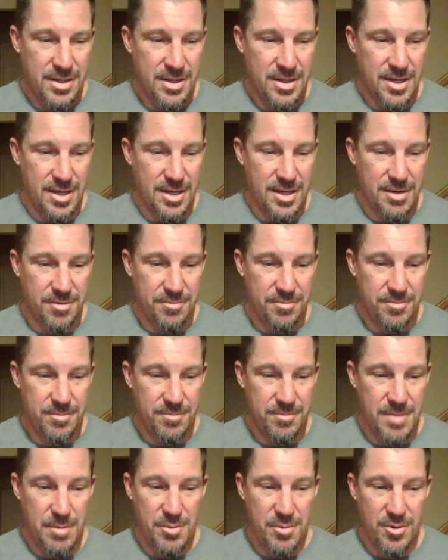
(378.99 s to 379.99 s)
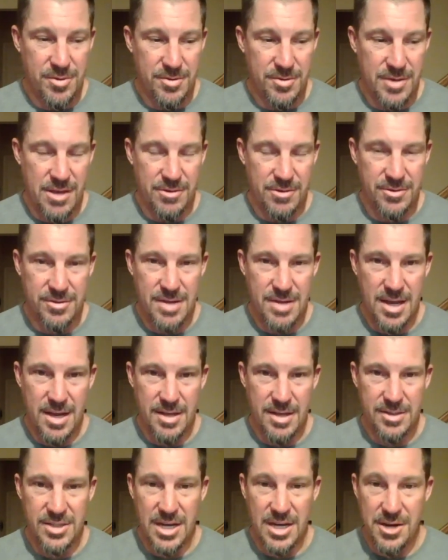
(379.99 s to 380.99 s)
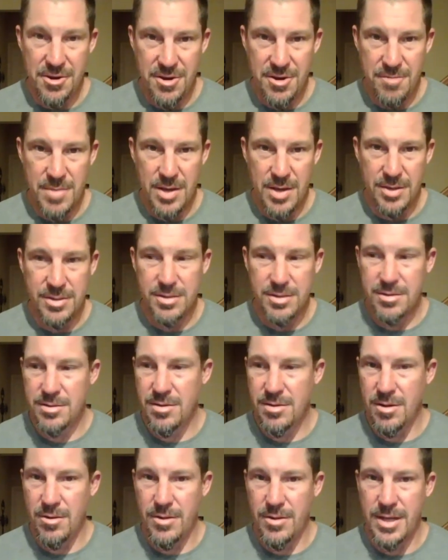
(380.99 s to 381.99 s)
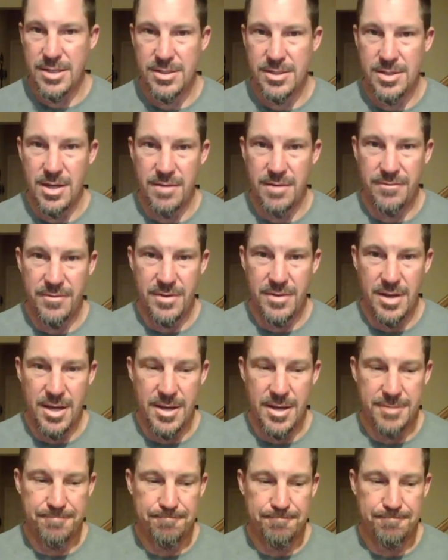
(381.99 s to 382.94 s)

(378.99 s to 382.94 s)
Uh, remember, you know, uh, check your emails, all that stuff, uh,